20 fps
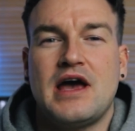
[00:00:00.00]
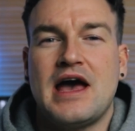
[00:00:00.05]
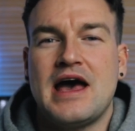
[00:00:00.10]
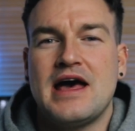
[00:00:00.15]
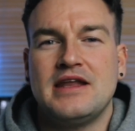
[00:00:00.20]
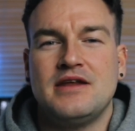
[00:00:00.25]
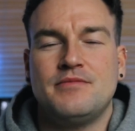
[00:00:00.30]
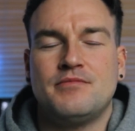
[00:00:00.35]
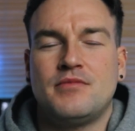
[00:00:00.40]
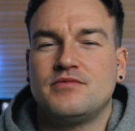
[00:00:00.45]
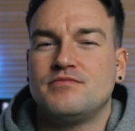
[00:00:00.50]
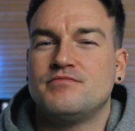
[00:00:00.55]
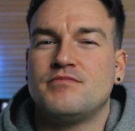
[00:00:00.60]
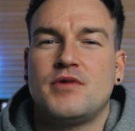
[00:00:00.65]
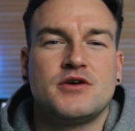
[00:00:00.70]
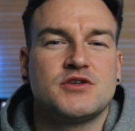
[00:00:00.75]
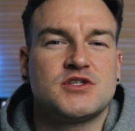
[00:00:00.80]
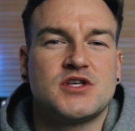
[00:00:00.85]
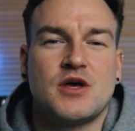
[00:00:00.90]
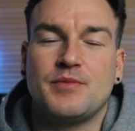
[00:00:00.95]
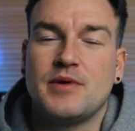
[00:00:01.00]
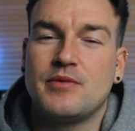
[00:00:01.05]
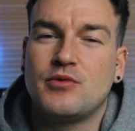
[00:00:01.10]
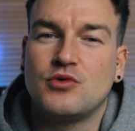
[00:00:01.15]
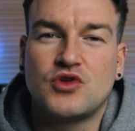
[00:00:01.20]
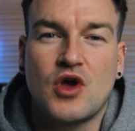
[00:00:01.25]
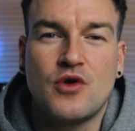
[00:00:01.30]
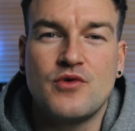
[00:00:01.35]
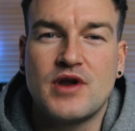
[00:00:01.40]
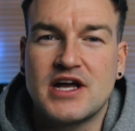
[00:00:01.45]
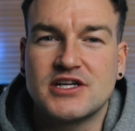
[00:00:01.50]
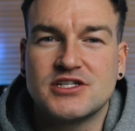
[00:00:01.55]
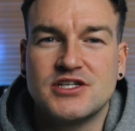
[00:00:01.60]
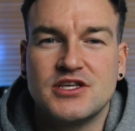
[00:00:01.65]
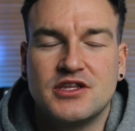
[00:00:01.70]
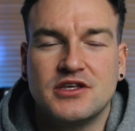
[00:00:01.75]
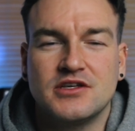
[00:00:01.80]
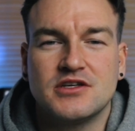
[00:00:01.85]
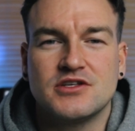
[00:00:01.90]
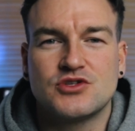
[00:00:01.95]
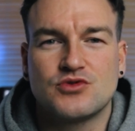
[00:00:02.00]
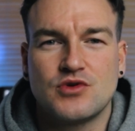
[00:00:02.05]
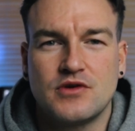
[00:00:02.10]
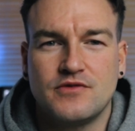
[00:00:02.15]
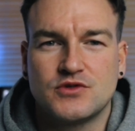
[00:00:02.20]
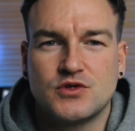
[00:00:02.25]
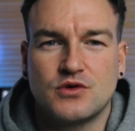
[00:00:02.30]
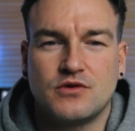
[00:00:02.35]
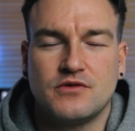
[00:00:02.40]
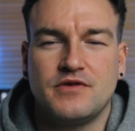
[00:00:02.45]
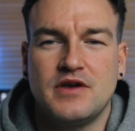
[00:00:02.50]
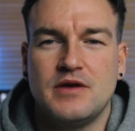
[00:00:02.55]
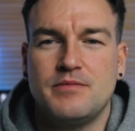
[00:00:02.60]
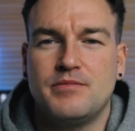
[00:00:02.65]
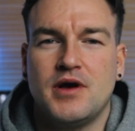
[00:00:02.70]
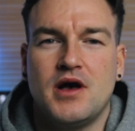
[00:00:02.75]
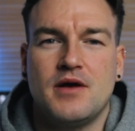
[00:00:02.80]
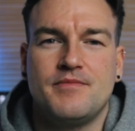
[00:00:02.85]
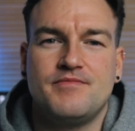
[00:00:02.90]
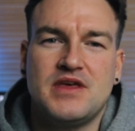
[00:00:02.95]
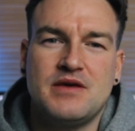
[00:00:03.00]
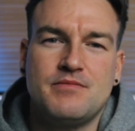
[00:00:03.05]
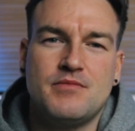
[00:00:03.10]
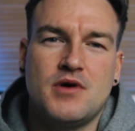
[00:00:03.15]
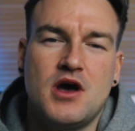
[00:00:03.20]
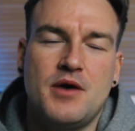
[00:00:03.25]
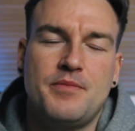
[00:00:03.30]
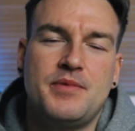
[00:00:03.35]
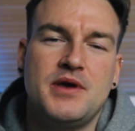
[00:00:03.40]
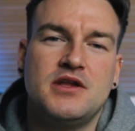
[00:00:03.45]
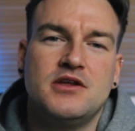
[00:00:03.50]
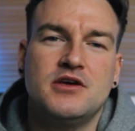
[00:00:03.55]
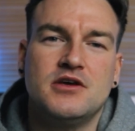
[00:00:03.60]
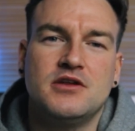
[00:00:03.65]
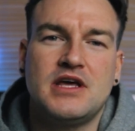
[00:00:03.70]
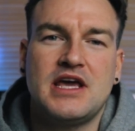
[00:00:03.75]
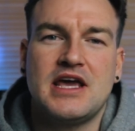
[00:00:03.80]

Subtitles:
and some people don't actually think it's street photography, but in my opinion,